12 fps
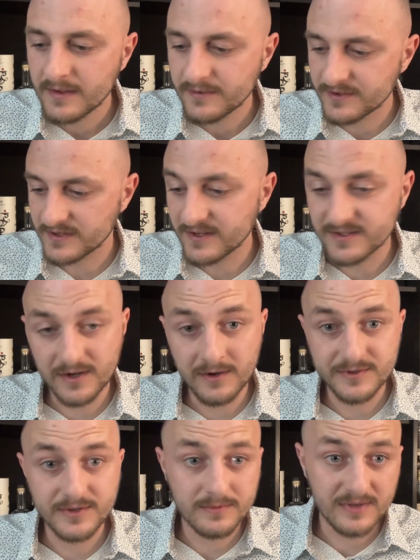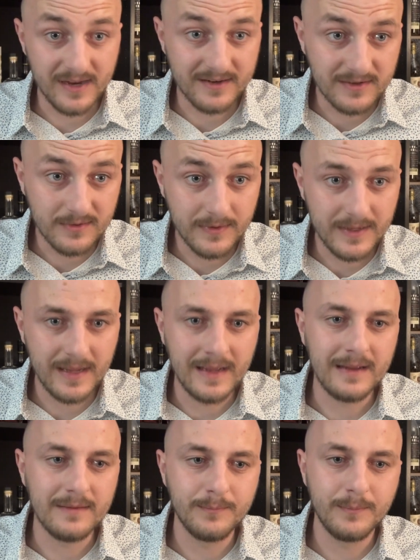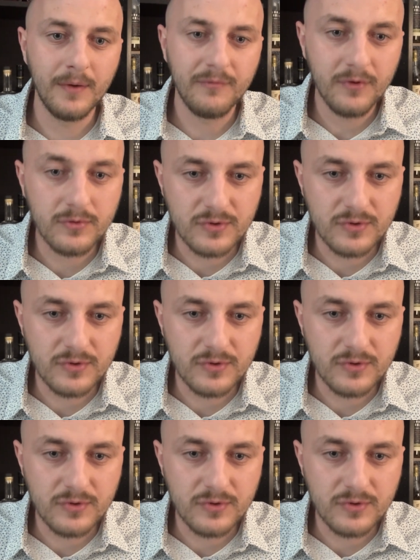This is also technically a Buffalo